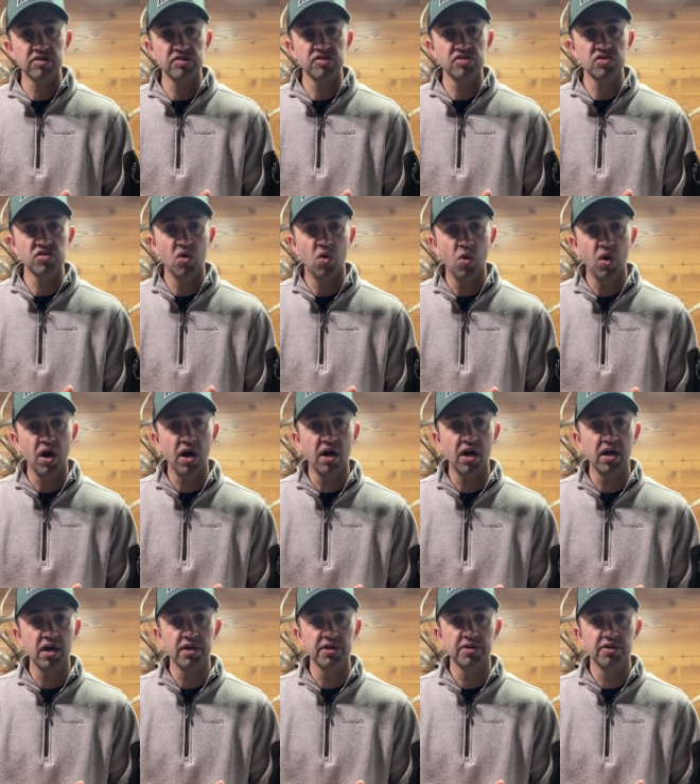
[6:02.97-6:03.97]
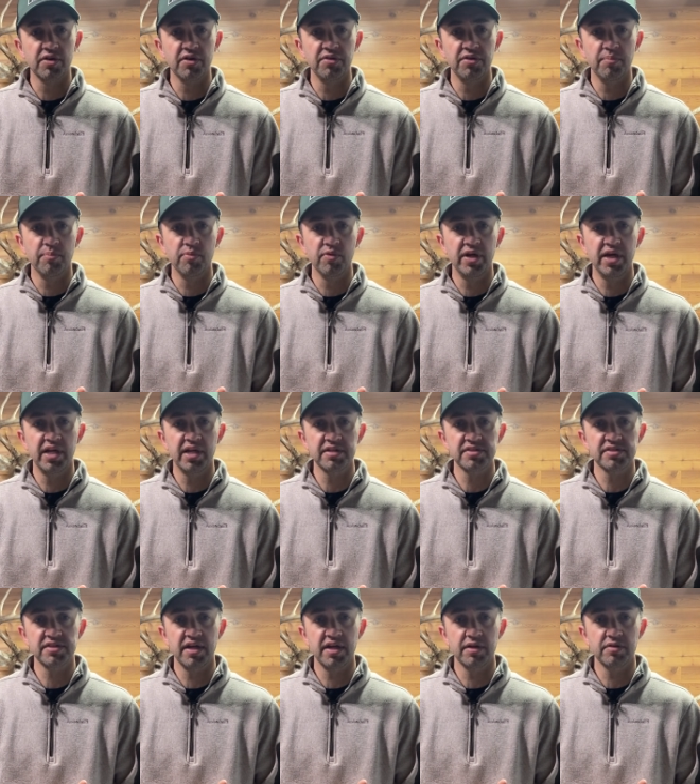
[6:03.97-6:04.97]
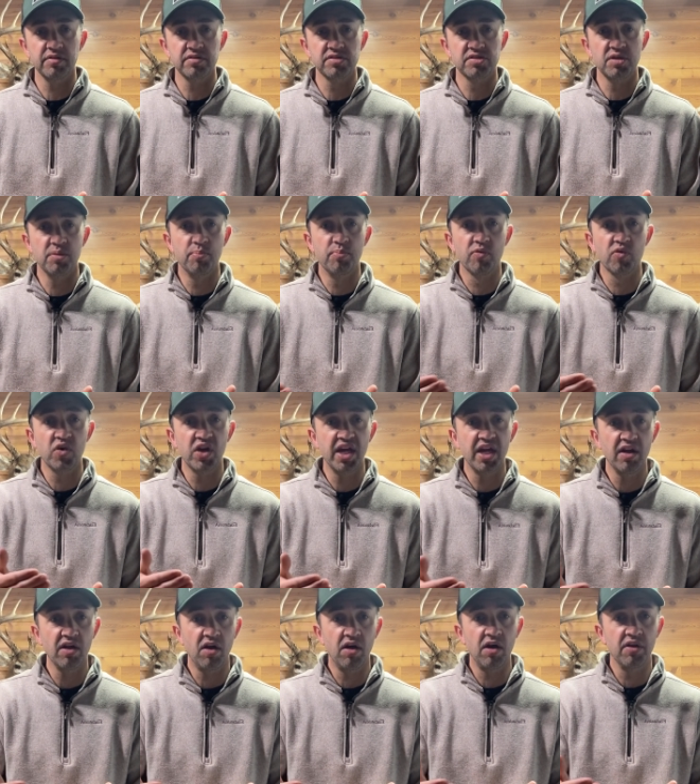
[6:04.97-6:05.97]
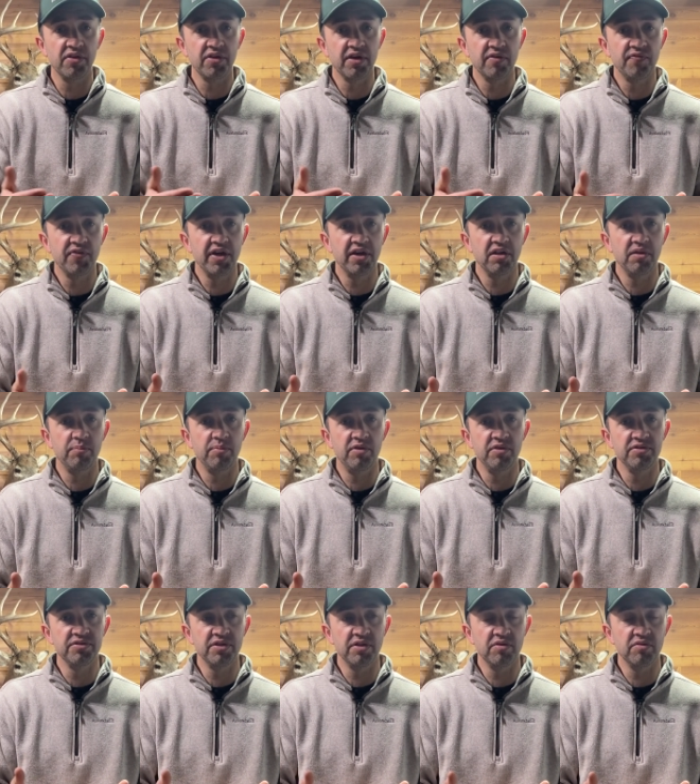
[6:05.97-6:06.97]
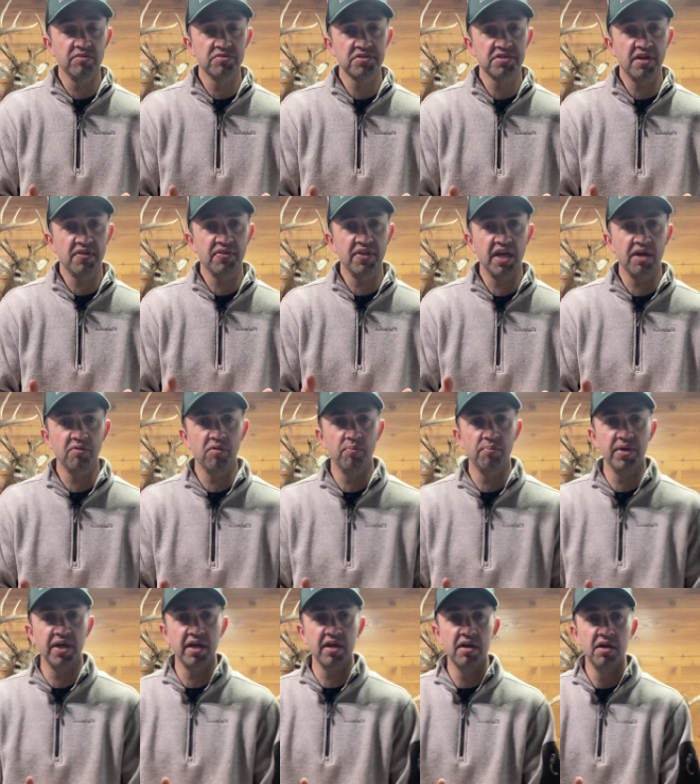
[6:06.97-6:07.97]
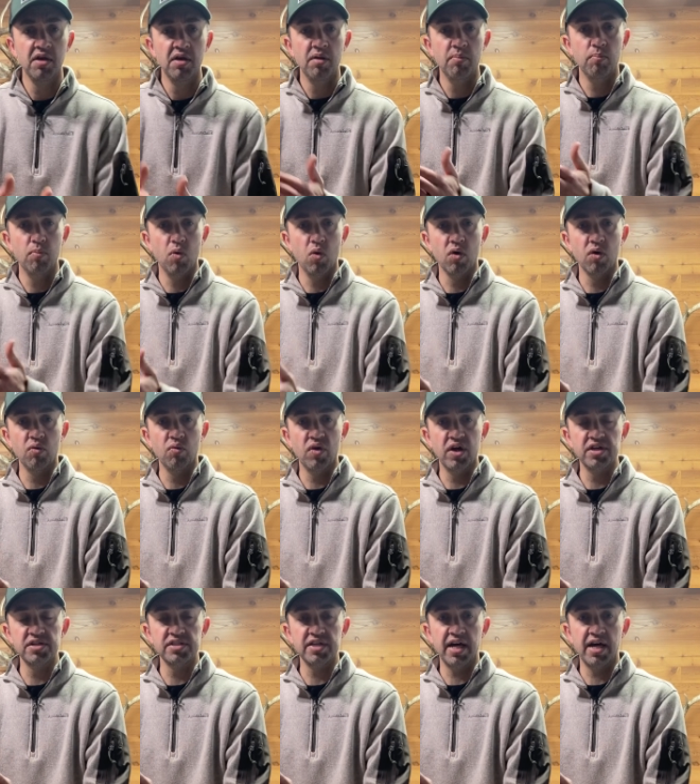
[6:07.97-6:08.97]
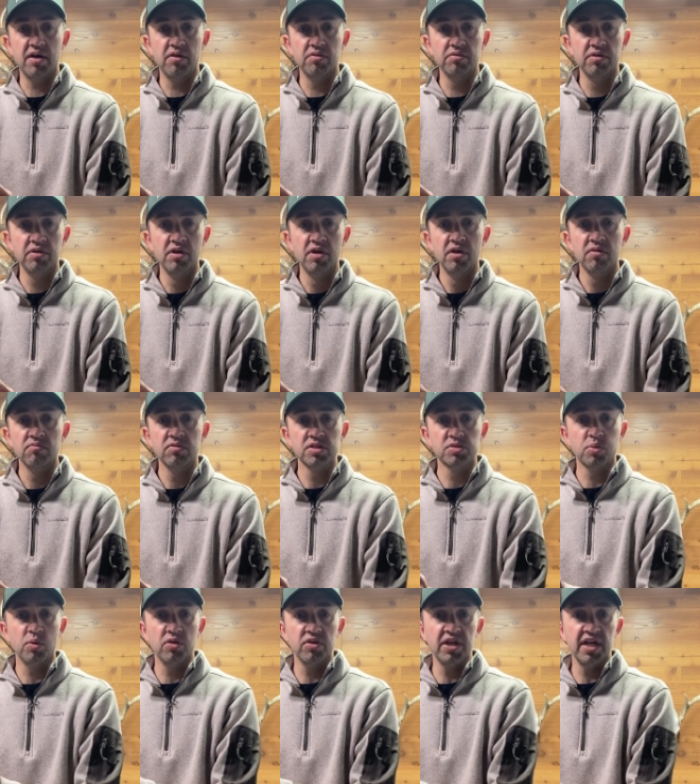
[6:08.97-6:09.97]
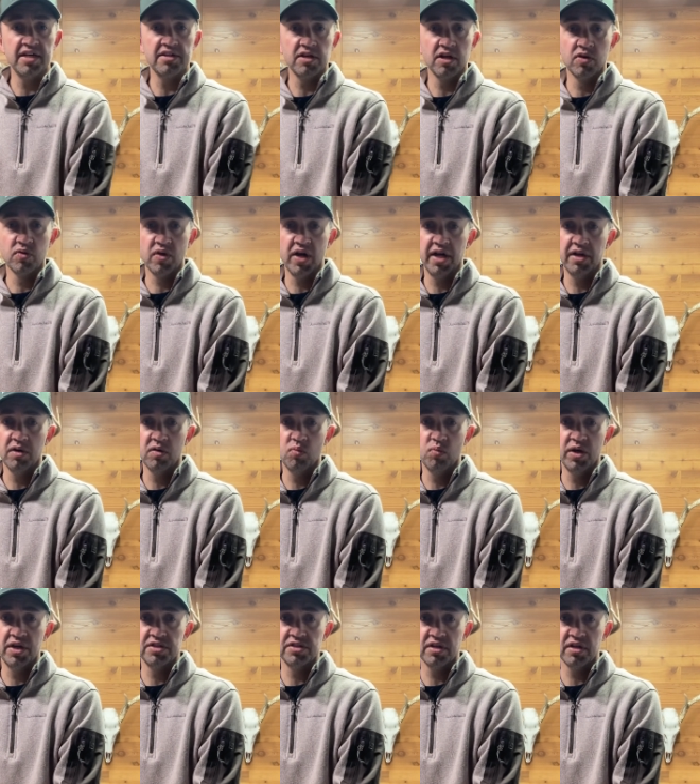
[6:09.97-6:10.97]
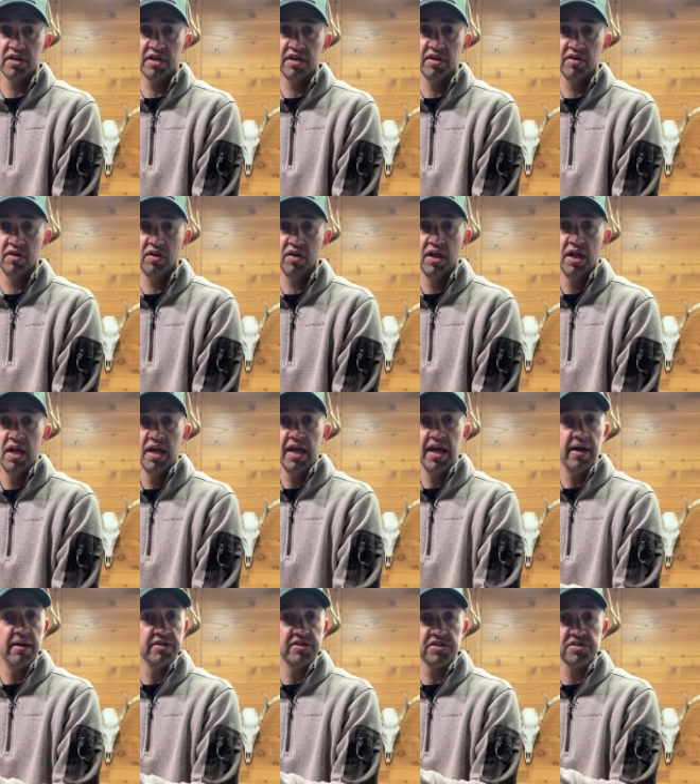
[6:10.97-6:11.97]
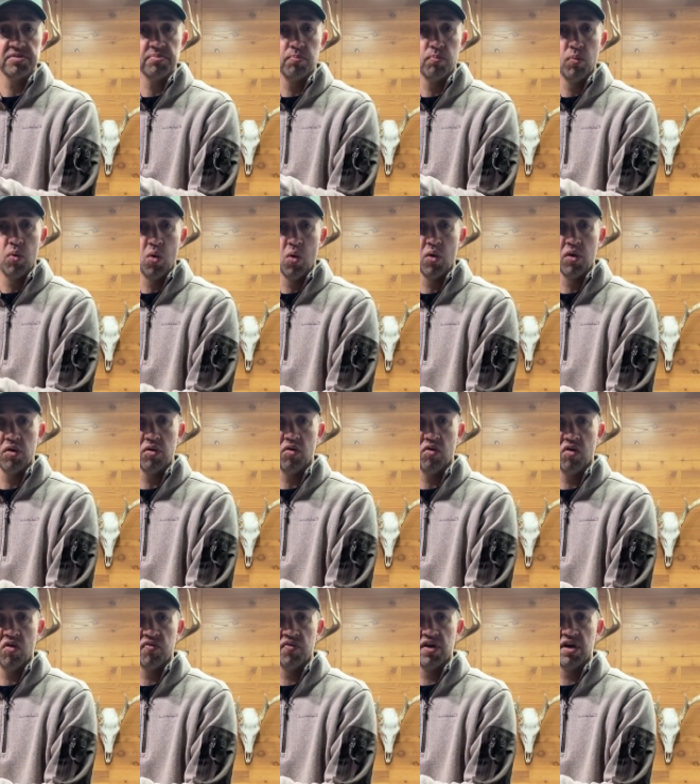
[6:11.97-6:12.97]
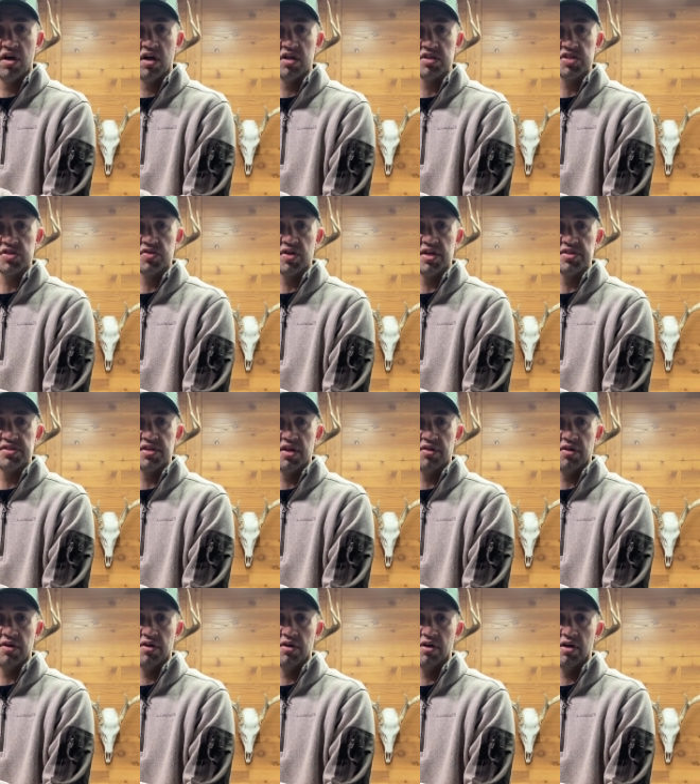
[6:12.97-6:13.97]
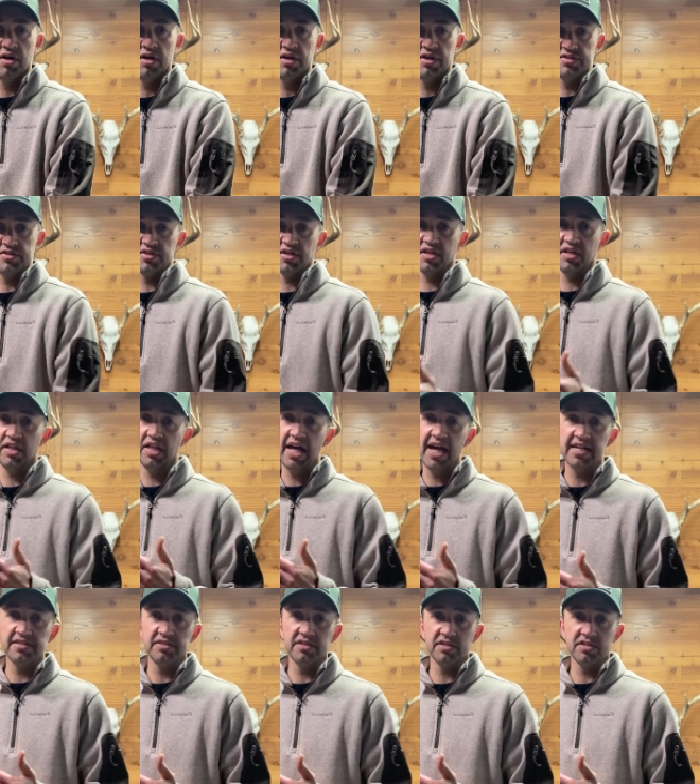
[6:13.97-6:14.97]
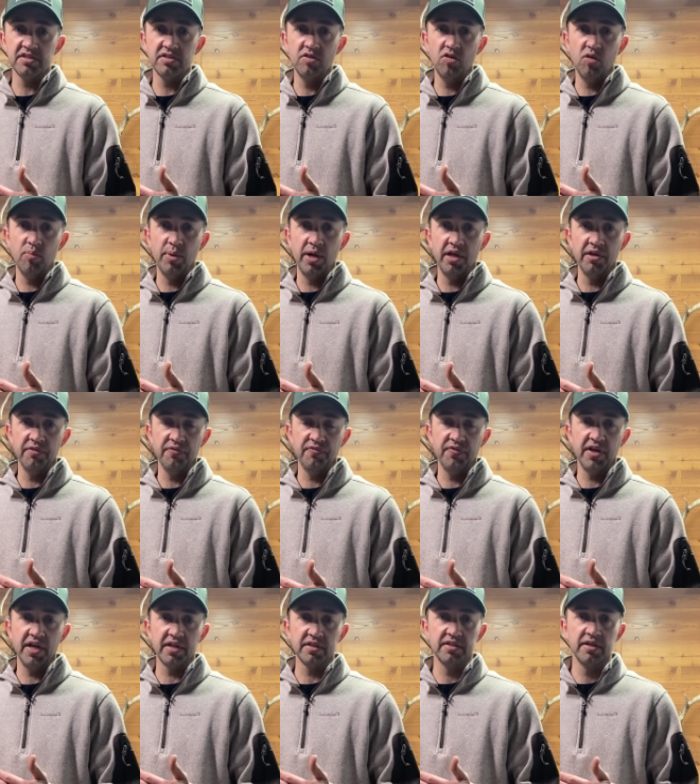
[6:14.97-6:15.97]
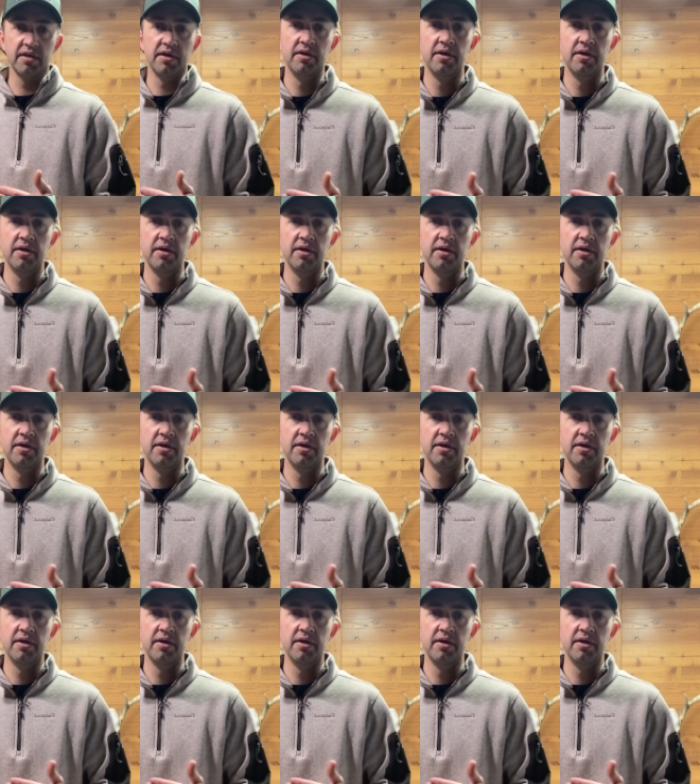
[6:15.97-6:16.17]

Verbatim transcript: so hard during the breeding cycles to breed all the available does that they will be more run down, which will lead to greater winter kill and just more overall stress on the herd. It's the classic snowball effect.